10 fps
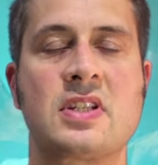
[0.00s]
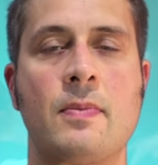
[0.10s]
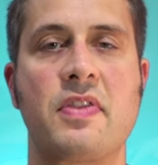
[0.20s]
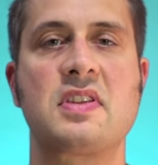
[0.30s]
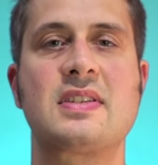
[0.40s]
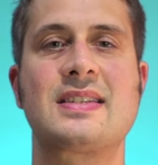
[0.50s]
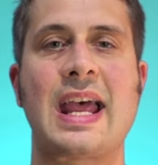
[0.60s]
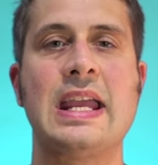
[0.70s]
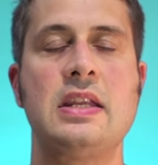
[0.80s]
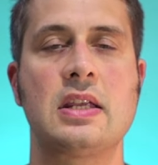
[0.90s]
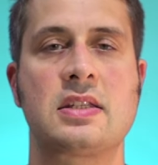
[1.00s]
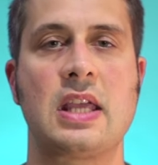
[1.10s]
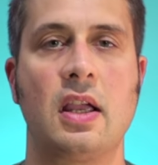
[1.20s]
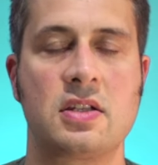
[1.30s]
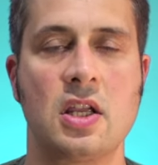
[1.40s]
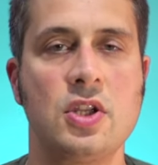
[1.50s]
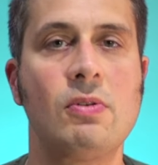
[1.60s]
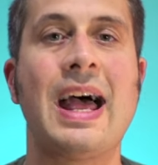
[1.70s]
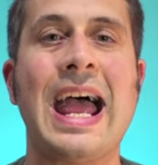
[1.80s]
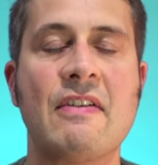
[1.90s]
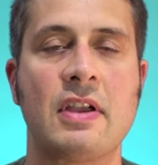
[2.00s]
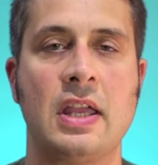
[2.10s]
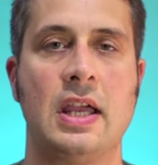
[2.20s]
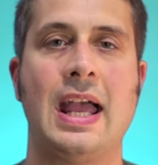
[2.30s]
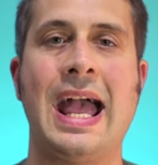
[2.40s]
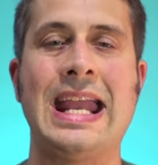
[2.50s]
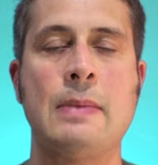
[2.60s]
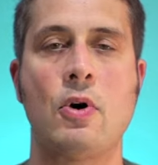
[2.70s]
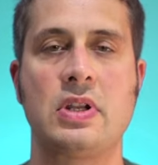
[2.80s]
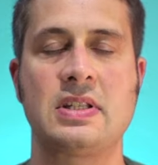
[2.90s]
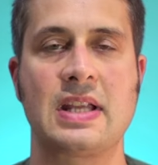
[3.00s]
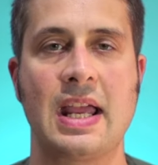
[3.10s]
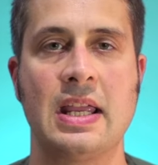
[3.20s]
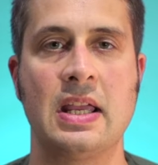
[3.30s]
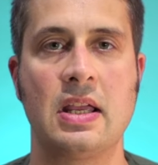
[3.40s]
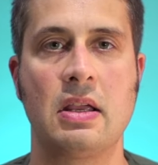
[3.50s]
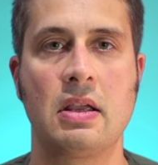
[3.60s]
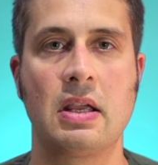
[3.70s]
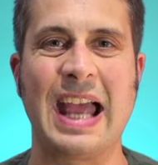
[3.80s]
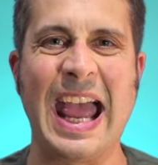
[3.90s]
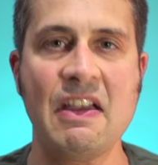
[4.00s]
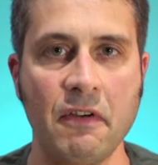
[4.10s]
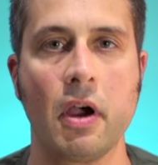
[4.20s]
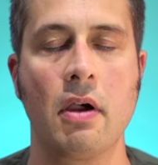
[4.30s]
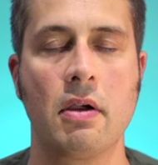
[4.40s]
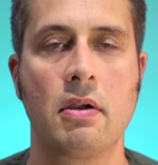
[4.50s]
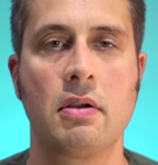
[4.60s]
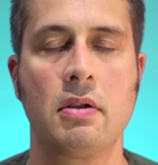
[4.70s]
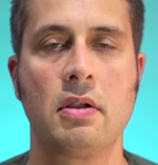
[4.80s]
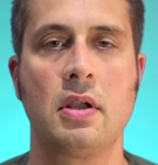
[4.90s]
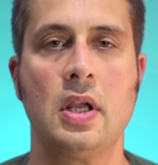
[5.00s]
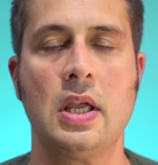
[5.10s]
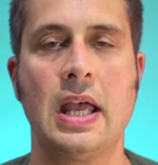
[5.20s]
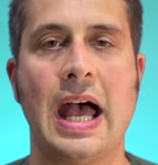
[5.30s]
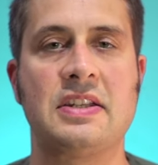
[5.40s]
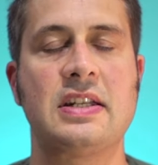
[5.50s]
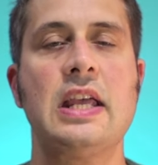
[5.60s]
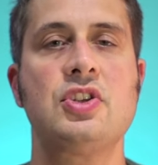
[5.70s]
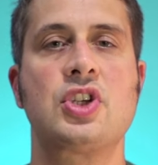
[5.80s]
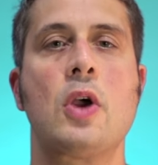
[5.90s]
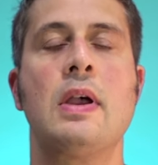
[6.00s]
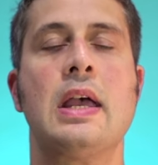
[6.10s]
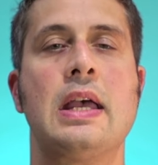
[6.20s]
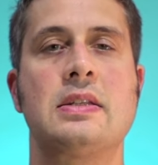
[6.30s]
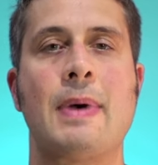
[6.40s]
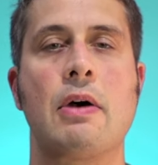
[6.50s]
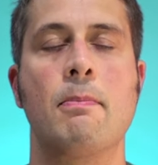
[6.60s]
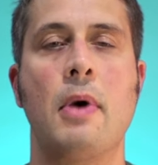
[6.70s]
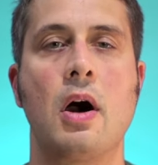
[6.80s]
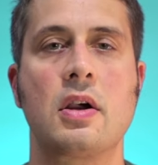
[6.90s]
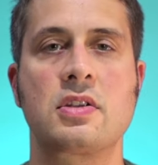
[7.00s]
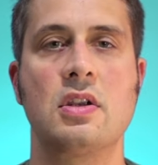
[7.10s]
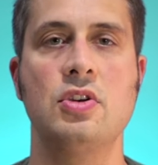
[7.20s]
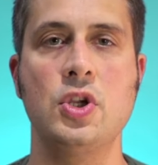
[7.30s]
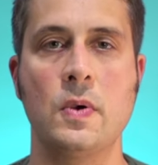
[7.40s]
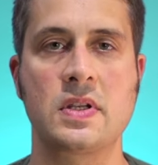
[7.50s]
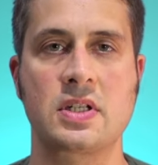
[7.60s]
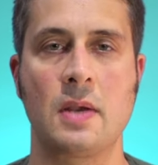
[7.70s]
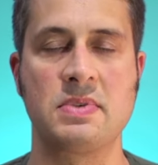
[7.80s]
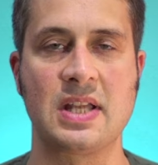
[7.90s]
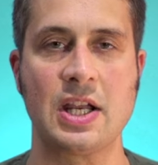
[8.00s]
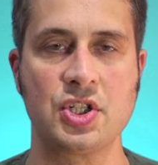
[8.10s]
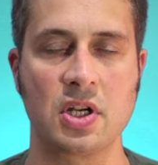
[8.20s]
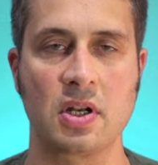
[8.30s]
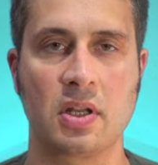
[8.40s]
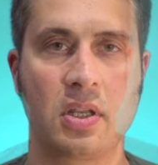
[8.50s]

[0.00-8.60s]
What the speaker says: some of the zaniest things you'll ever hear anybody say, ever. And today's show is about Mark's newest obsession.